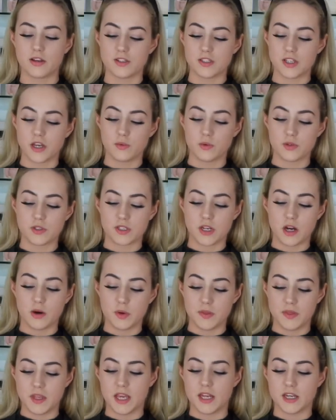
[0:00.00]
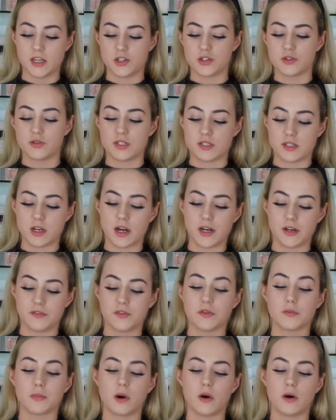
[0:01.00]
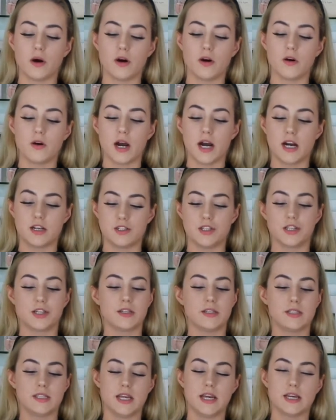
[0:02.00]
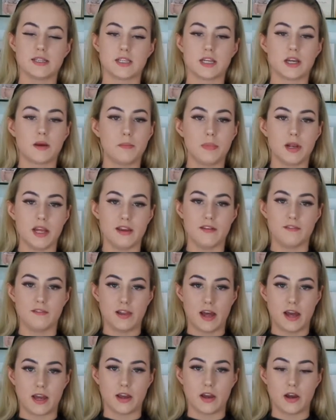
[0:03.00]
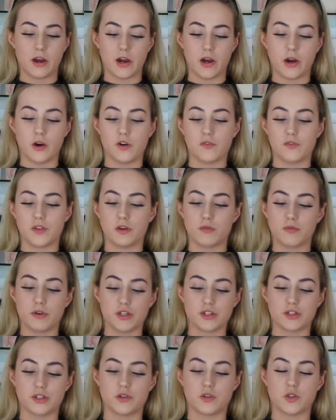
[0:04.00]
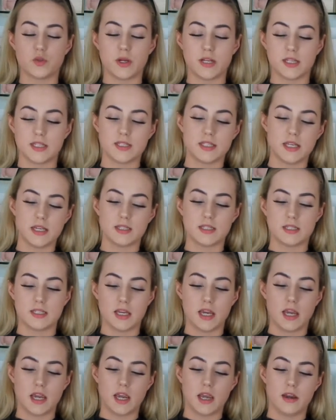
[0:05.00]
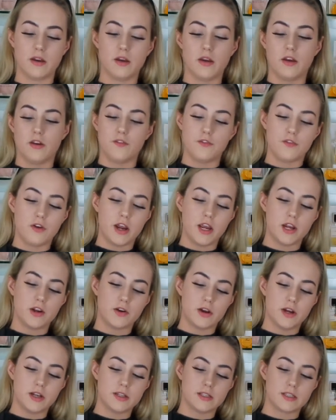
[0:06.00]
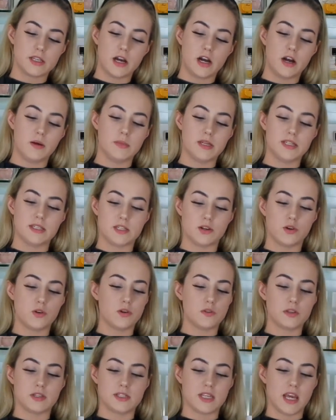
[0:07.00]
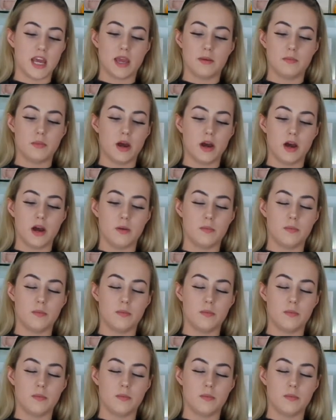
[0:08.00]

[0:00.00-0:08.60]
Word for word: So we'll start with the initial design of the bottle. As you can see, it's a complete flanker of the original 2016 fragrance. It's still got the same